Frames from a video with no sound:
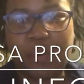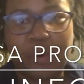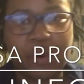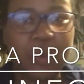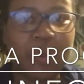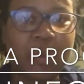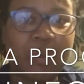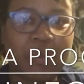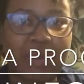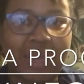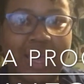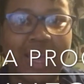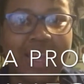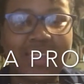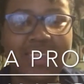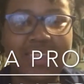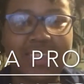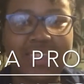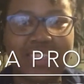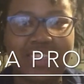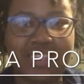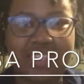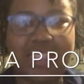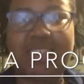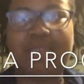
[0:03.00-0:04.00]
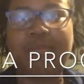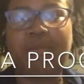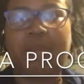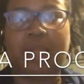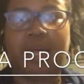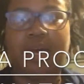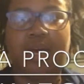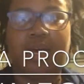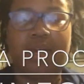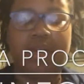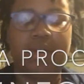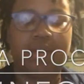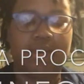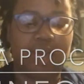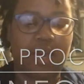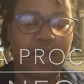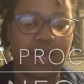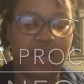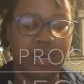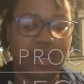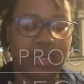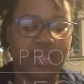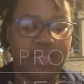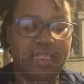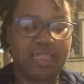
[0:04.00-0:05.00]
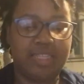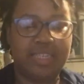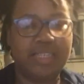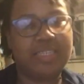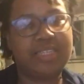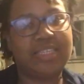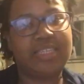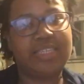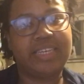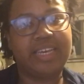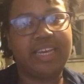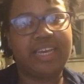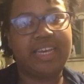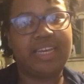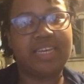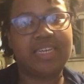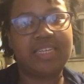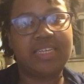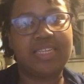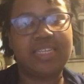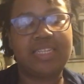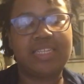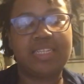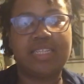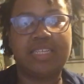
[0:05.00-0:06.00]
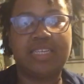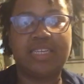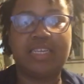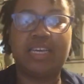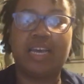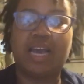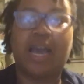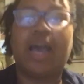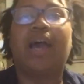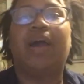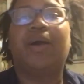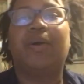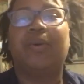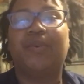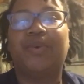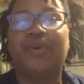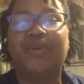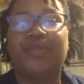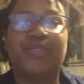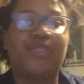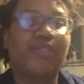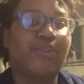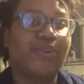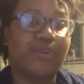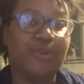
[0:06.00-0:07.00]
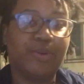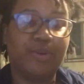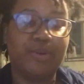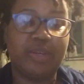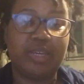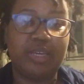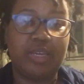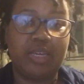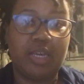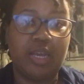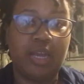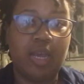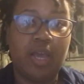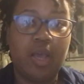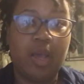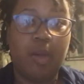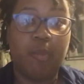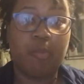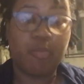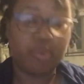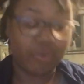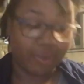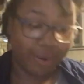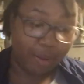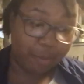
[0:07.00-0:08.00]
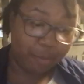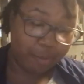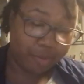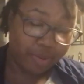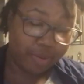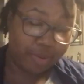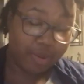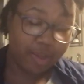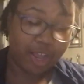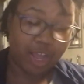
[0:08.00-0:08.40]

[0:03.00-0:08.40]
welcome back to the T blog. This is the I-130 prep